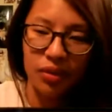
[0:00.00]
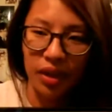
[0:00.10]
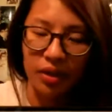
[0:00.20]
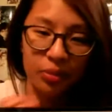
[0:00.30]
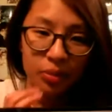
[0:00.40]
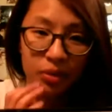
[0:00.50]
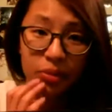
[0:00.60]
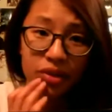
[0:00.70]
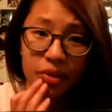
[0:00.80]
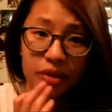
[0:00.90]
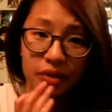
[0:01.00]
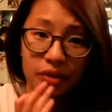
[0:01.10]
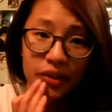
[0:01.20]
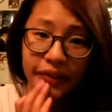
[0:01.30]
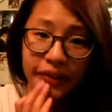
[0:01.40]
yeah, it pretty much just means
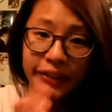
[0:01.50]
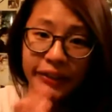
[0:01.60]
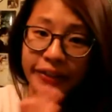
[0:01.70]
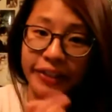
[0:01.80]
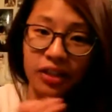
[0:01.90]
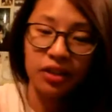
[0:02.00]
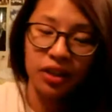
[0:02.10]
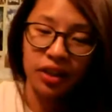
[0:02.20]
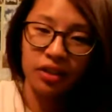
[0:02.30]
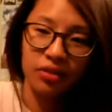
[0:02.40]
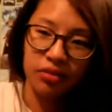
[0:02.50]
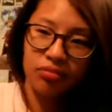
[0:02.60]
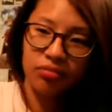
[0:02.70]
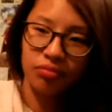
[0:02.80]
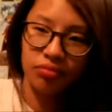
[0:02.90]
under, like
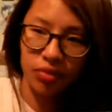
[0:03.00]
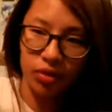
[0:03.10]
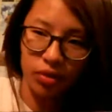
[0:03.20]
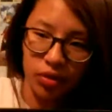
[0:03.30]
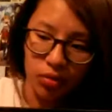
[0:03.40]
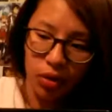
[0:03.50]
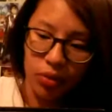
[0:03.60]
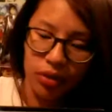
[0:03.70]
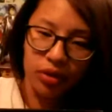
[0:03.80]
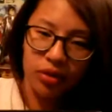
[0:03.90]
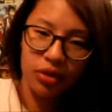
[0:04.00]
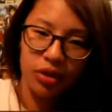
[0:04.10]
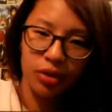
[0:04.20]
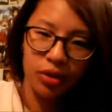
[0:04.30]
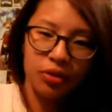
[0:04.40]
lower
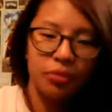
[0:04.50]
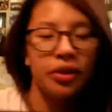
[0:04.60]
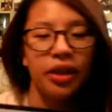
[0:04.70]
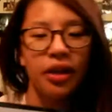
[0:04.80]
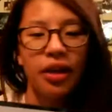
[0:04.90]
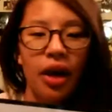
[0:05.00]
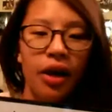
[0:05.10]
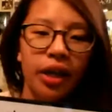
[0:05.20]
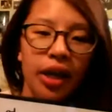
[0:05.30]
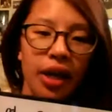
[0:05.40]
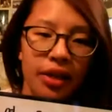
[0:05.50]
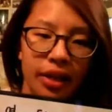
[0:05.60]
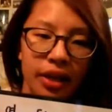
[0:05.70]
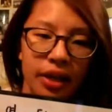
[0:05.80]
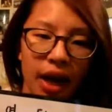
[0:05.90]
than you, something like that. Okay, and
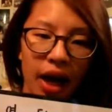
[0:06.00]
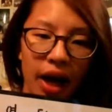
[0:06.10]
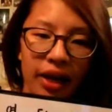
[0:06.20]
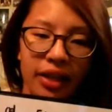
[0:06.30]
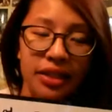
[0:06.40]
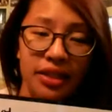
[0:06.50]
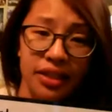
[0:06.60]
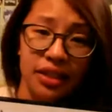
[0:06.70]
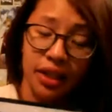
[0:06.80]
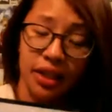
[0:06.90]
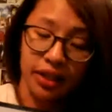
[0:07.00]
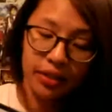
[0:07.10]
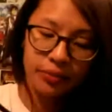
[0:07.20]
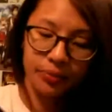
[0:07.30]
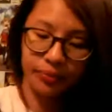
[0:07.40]
then an is
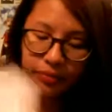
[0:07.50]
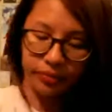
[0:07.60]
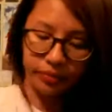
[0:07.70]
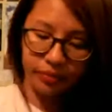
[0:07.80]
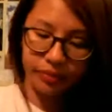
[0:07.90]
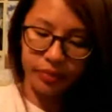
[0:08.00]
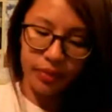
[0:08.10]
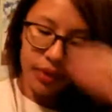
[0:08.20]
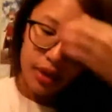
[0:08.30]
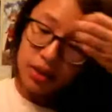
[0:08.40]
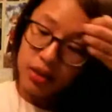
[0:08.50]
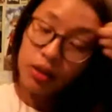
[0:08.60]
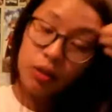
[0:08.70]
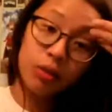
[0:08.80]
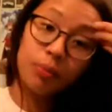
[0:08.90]
inside.
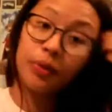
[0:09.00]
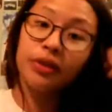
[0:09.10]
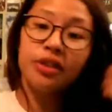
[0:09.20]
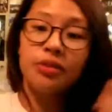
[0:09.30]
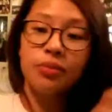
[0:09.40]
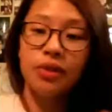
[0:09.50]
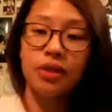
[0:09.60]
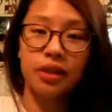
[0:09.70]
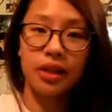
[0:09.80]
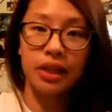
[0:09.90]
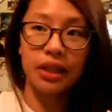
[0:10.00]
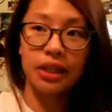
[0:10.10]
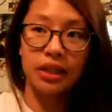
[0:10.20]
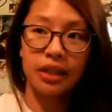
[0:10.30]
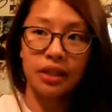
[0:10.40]
So to put these with
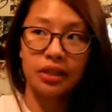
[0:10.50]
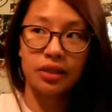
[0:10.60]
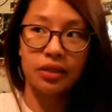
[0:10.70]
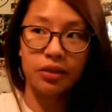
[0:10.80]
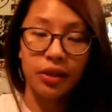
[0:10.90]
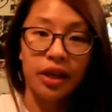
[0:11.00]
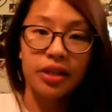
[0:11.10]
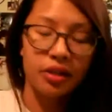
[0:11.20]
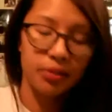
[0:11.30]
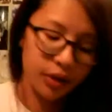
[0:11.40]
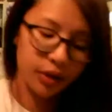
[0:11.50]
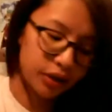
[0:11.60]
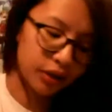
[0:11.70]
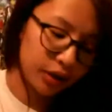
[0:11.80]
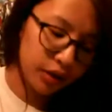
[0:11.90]
the location
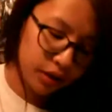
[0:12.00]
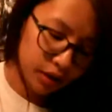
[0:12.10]
marker